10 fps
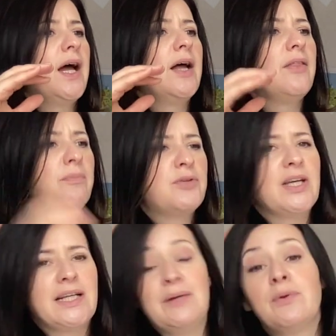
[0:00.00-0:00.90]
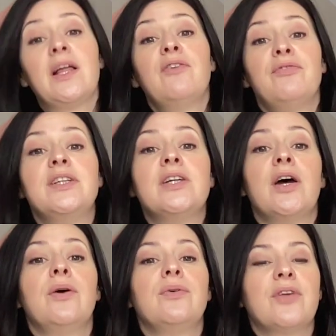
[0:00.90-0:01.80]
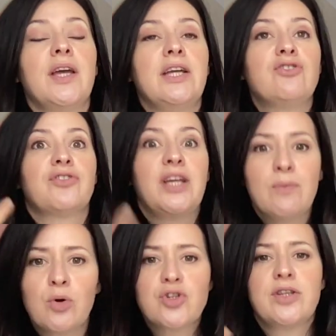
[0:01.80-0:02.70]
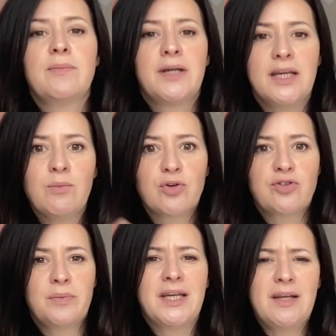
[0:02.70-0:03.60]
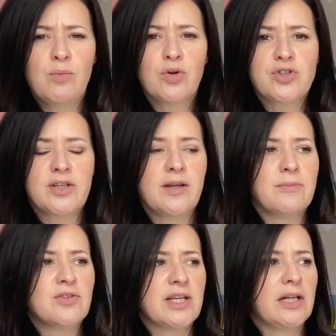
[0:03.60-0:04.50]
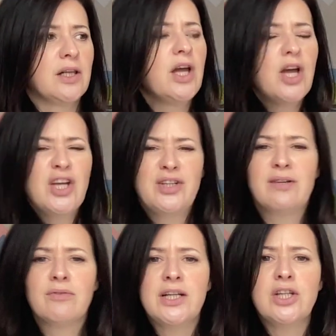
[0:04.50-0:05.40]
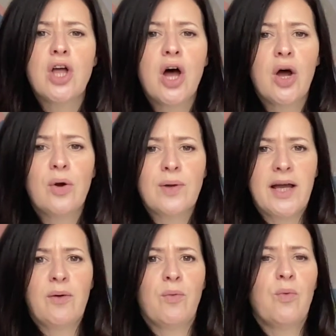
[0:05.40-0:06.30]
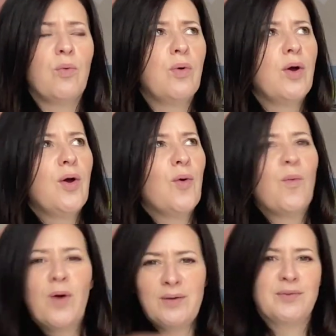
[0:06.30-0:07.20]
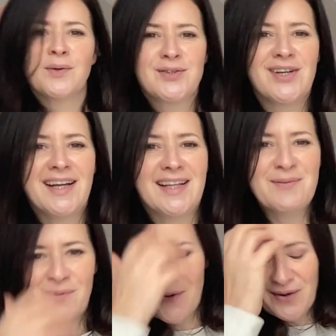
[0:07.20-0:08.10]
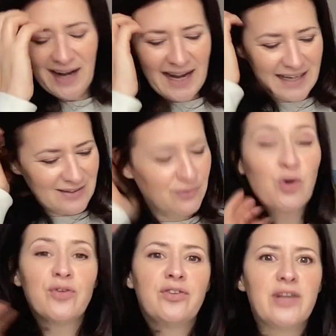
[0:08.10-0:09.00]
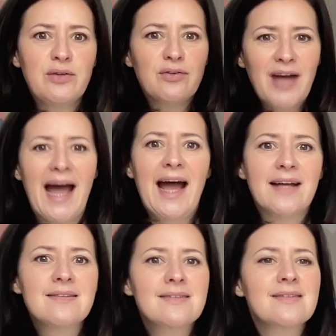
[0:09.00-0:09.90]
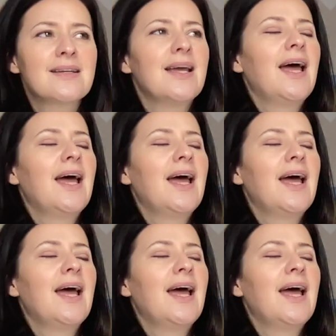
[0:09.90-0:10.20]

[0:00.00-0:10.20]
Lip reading: and particularly with like videos, he'd just keep watching them and keep watching them and keep watching them until you didn't really know like what he was watching anymore. And of course there's loads of ads,